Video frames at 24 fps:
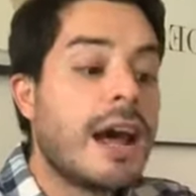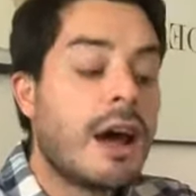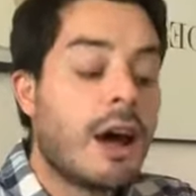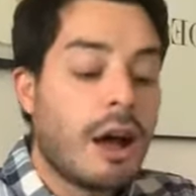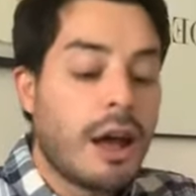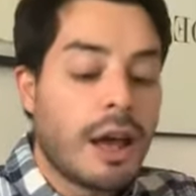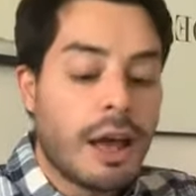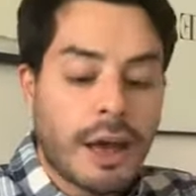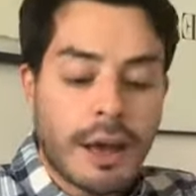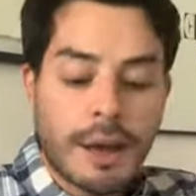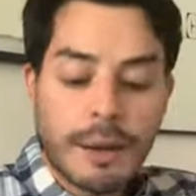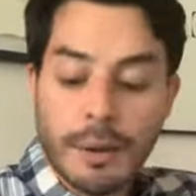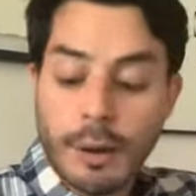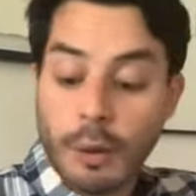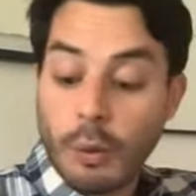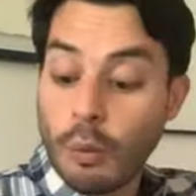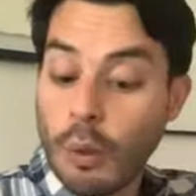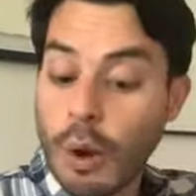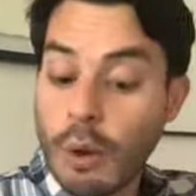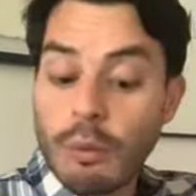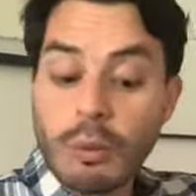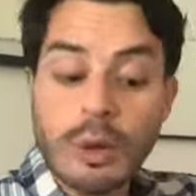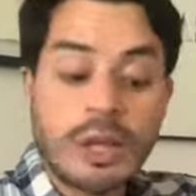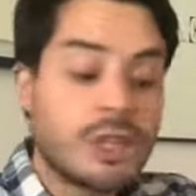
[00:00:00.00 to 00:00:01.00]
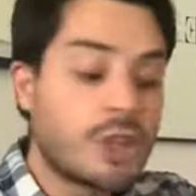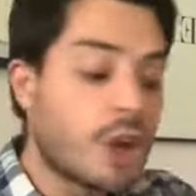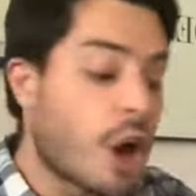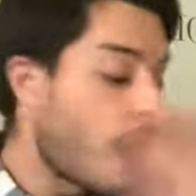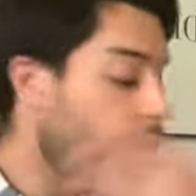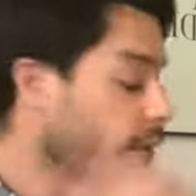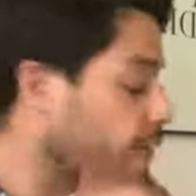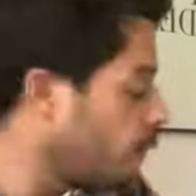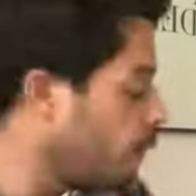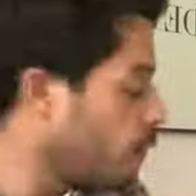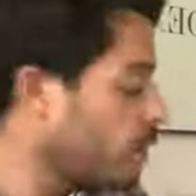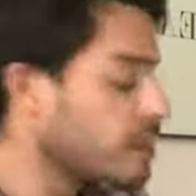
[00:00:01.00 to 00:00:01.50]
When we
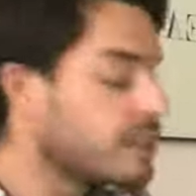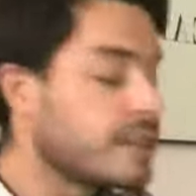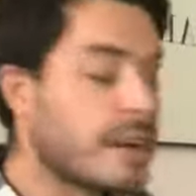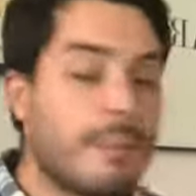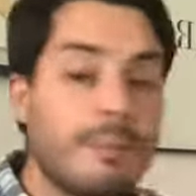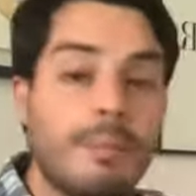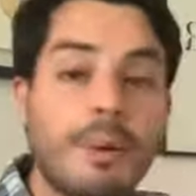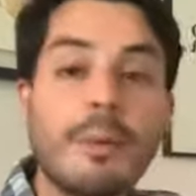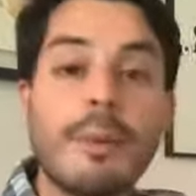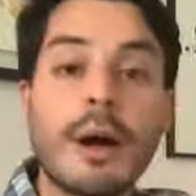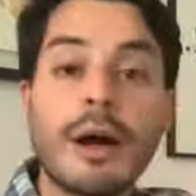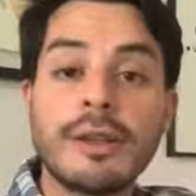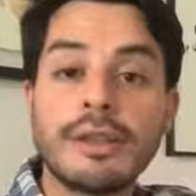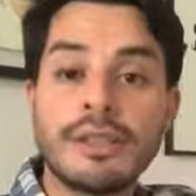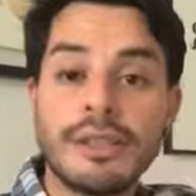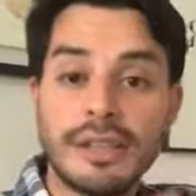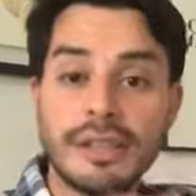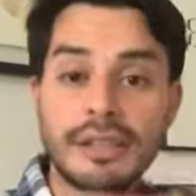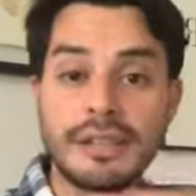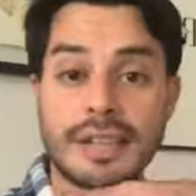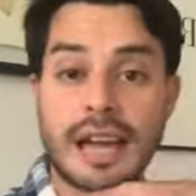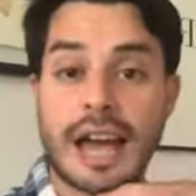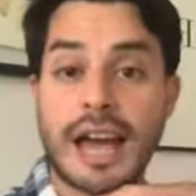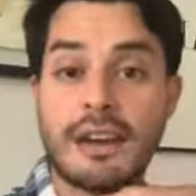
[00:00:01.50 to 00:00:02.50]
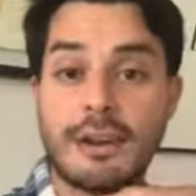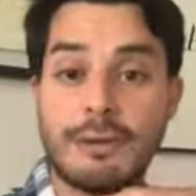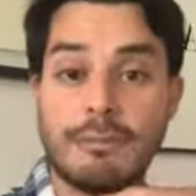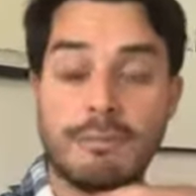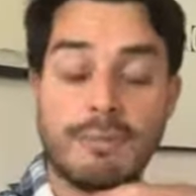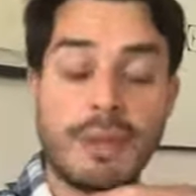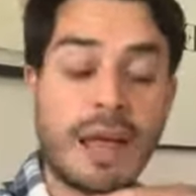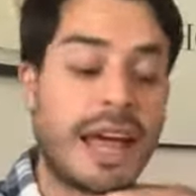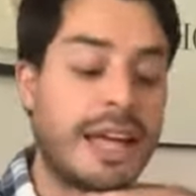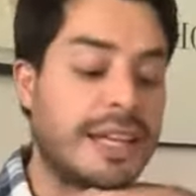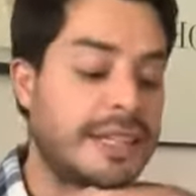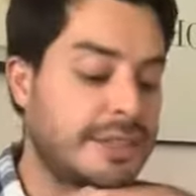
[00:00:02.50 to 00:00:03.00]
talk, for example, about these kind of
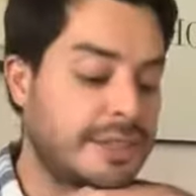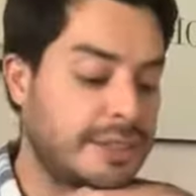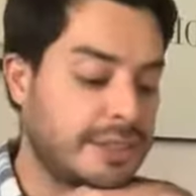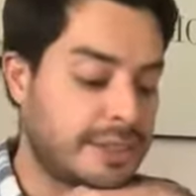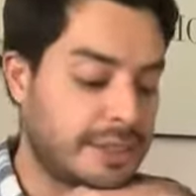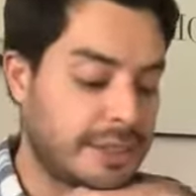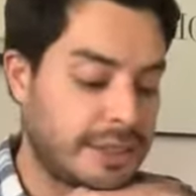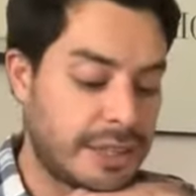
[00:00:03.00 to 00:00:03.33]
blends,